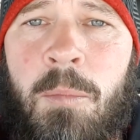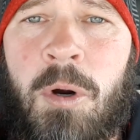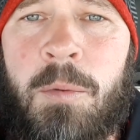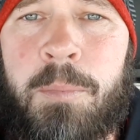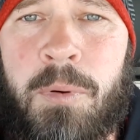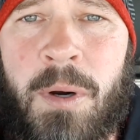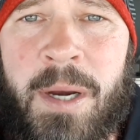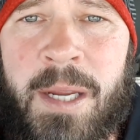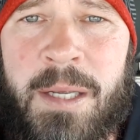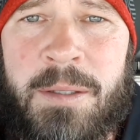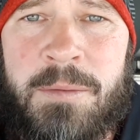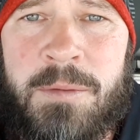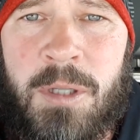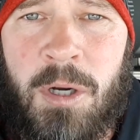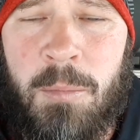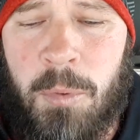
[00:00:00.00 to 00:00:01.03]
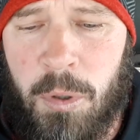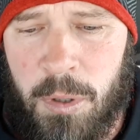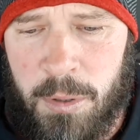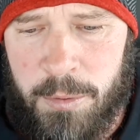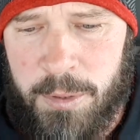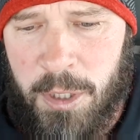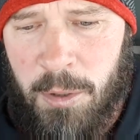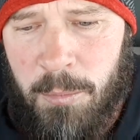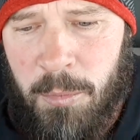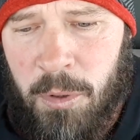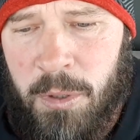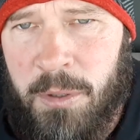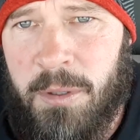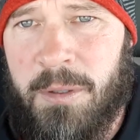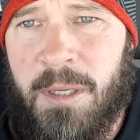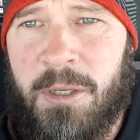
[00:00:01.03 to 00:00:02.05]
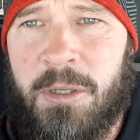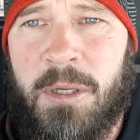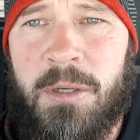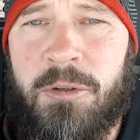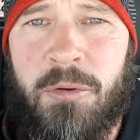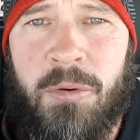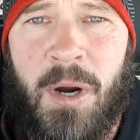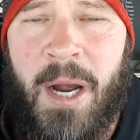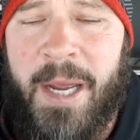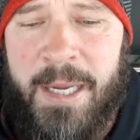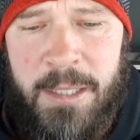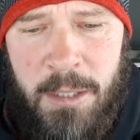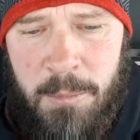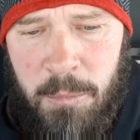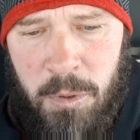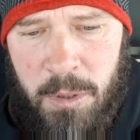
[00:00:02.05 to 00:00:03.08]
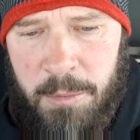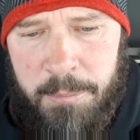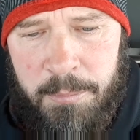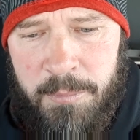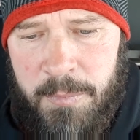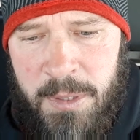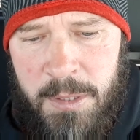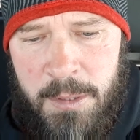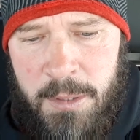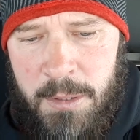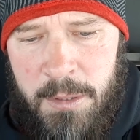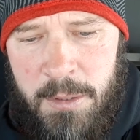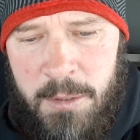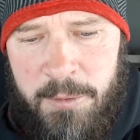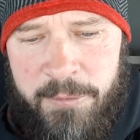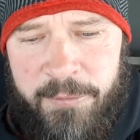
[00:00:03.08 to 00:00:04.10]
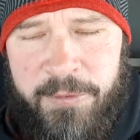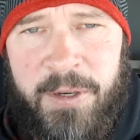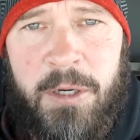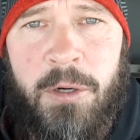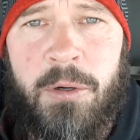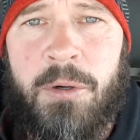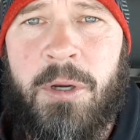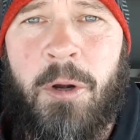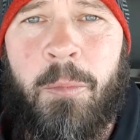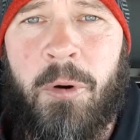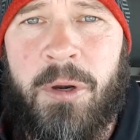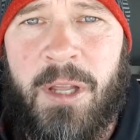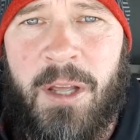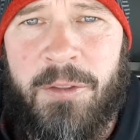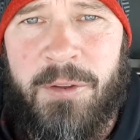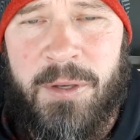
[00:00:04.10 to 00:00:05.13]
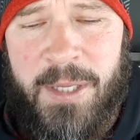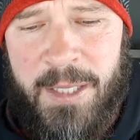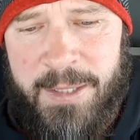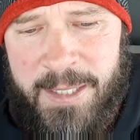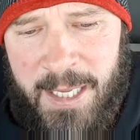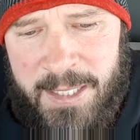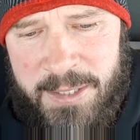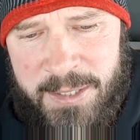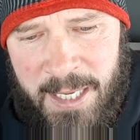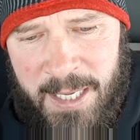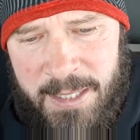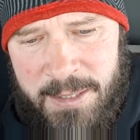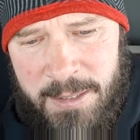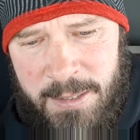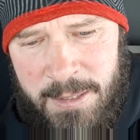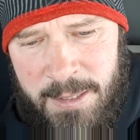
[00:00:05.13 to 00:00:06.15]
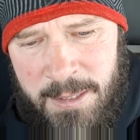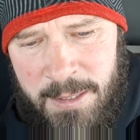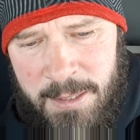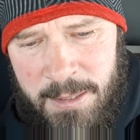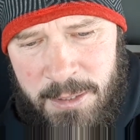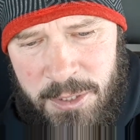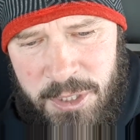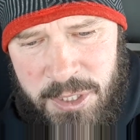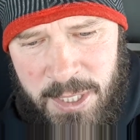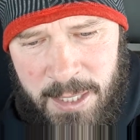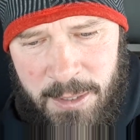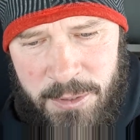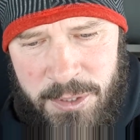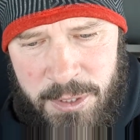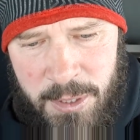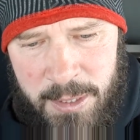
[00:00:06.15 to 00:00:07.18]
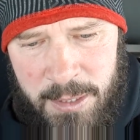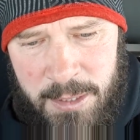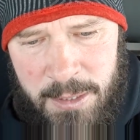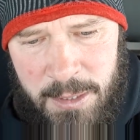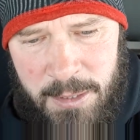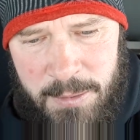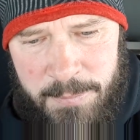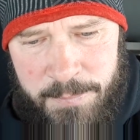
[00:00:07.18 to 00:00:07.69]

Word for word: more praying, no more no more crying, no more fear, no more nothing. That that that sounds like